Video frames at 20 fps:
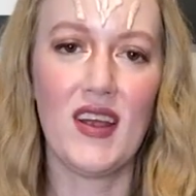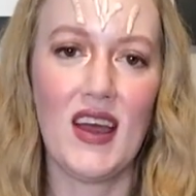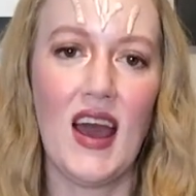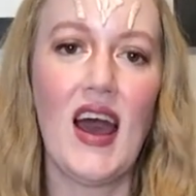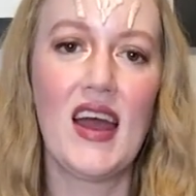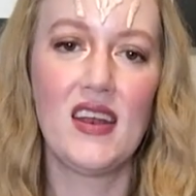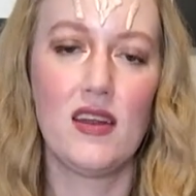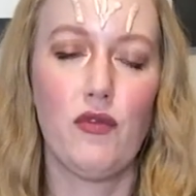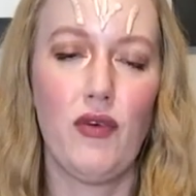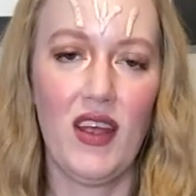
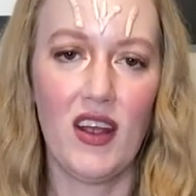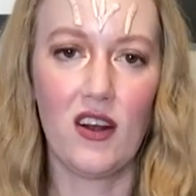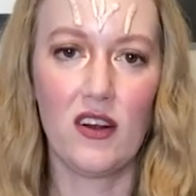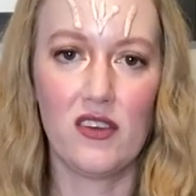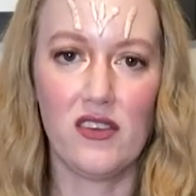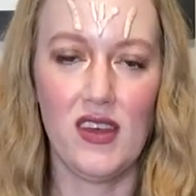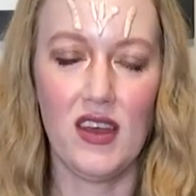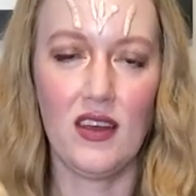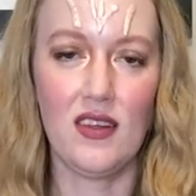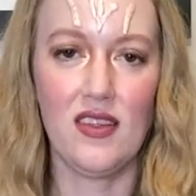kind of
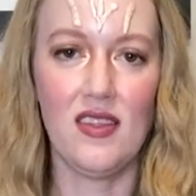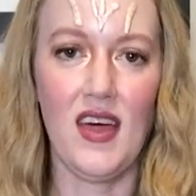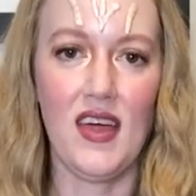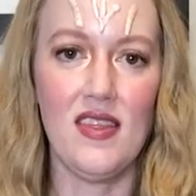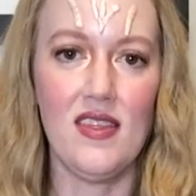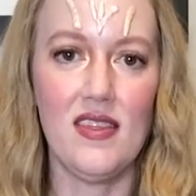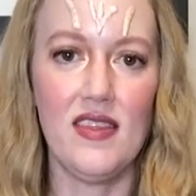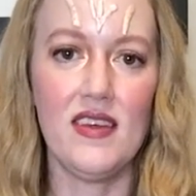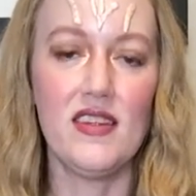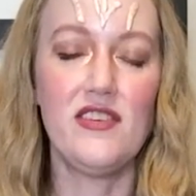heretic
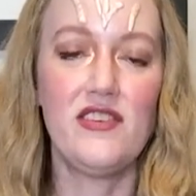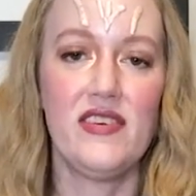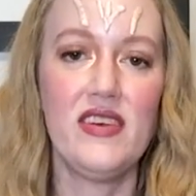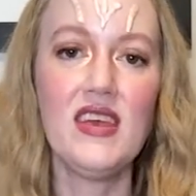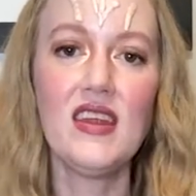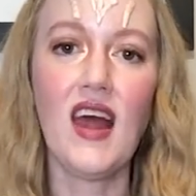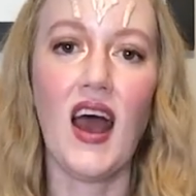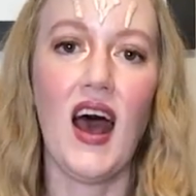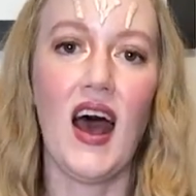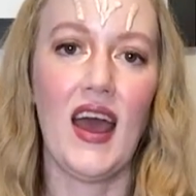than the
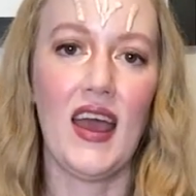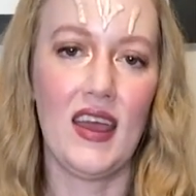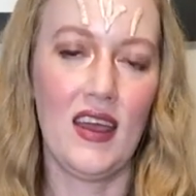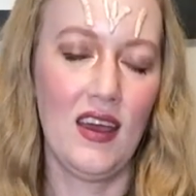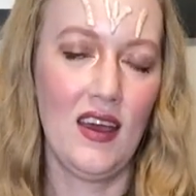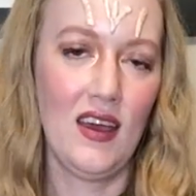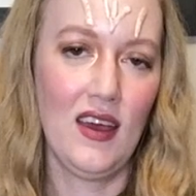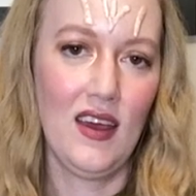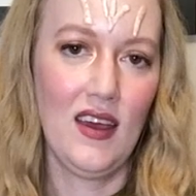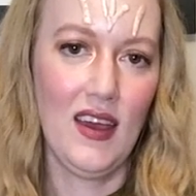Jedi
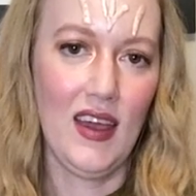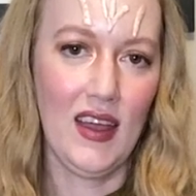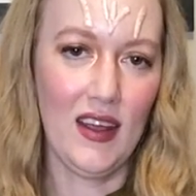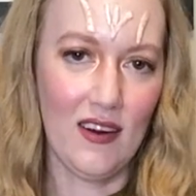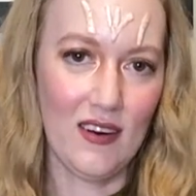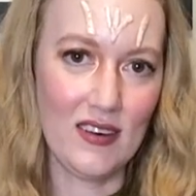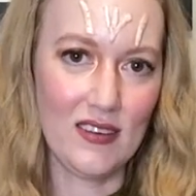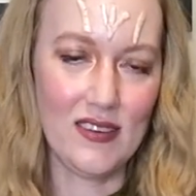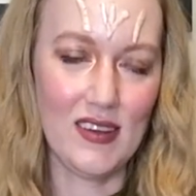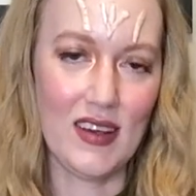
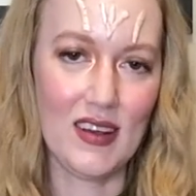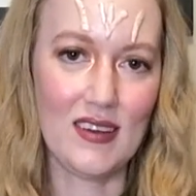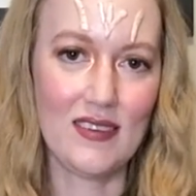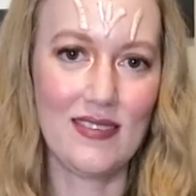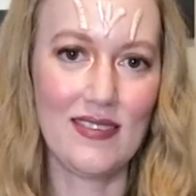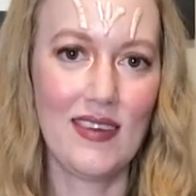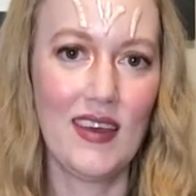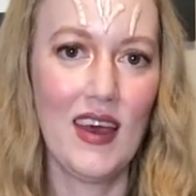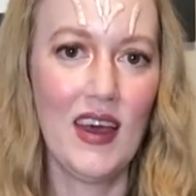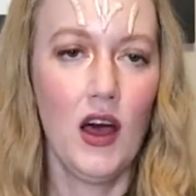
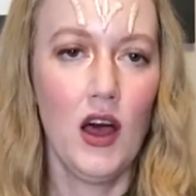heretics.